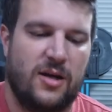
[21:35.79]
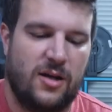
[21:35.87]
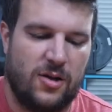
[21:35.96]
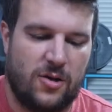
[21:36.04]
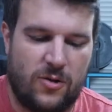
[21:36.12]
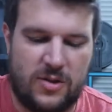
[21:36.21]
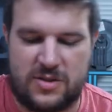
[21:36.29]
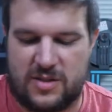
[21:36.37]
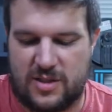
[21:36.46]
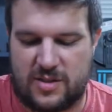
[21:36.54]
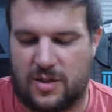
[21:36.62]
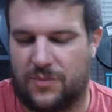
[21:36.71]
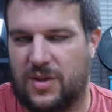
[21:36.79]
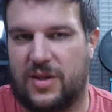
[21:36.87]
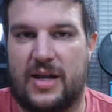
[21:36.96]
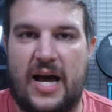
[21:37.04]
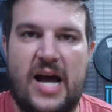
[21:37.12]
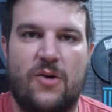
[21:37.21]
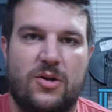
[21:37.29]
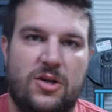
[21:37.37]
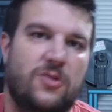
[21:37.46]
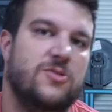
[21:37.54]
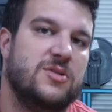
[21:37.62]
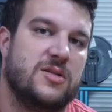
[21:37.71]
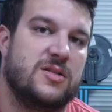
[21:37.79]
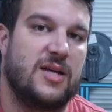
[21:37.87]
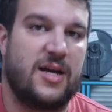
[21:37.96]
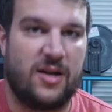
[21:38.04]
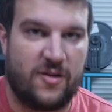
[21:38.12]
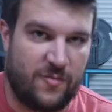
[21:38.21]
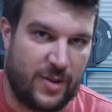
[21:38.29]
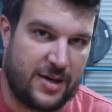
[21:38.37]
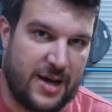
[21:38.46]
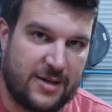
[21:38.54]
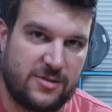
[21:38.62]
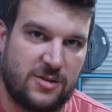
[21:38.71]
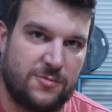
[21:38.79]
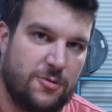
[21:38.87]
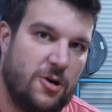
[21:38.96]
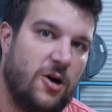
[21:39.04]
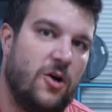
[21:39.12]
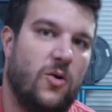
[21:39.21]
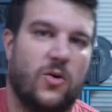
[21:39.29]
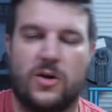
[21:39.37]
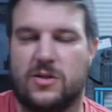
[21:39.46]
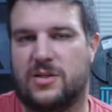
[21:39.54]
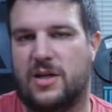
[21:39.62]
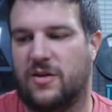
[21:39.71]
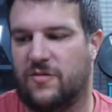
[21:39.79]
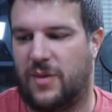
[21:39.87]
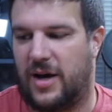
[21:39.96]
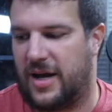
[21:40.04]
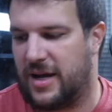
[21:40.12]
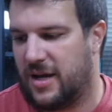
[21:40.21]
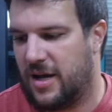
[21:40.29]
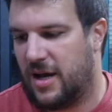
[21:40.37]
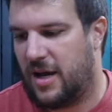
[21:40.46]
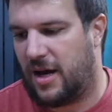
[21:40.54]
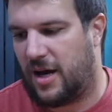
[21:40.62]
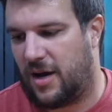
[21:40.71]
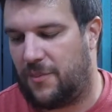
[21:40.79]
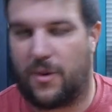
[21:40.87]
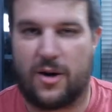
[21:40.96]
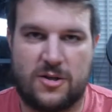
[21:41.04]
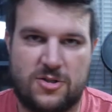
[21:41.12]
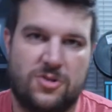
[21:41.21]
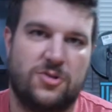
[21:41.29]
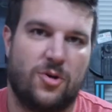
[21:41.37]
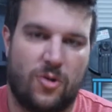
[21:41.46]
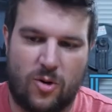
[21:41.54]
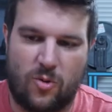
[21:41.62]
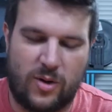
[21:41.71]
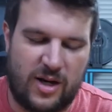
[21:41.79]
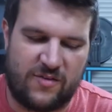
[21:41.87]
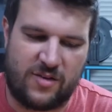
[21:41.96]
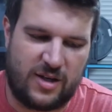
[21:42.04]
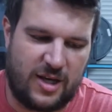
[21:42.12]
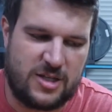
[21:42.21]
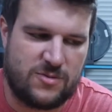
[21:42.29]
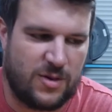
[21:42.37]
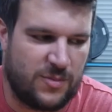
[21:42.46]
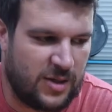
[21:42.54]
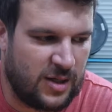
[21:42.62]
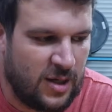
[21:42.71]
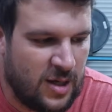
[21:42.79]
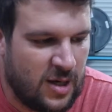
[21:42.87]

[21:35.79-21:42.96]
is this something that I would use instead of my Nexus Pro or instead of my Mark II or whatever the case may be.